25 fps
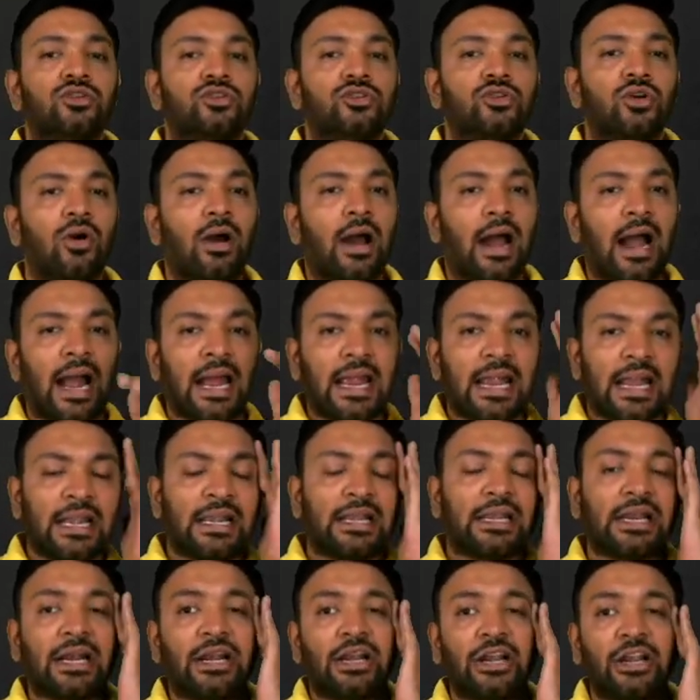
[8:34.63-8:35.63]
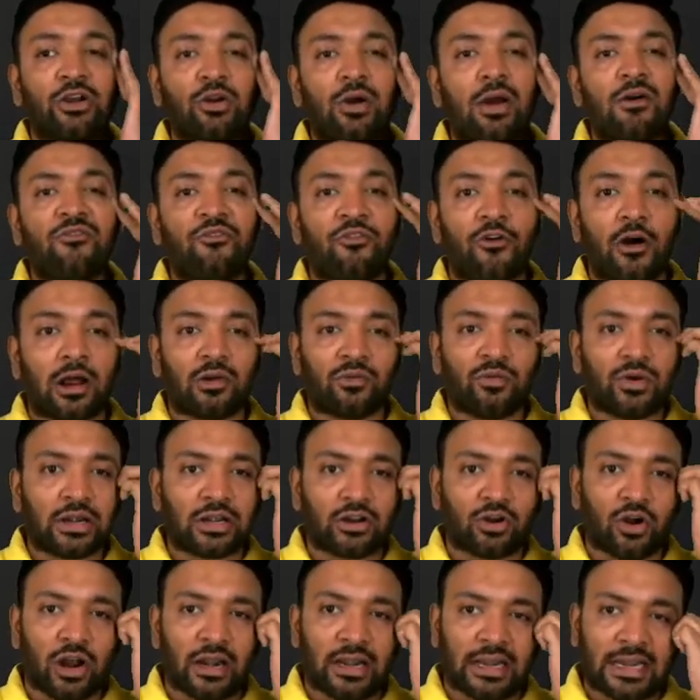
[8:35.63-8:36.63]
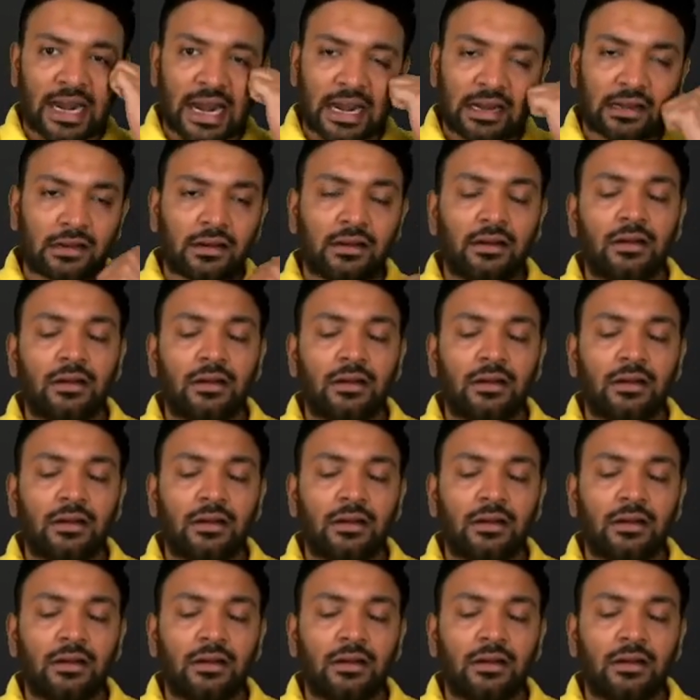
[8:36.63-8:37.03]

So I entered into a forward contract.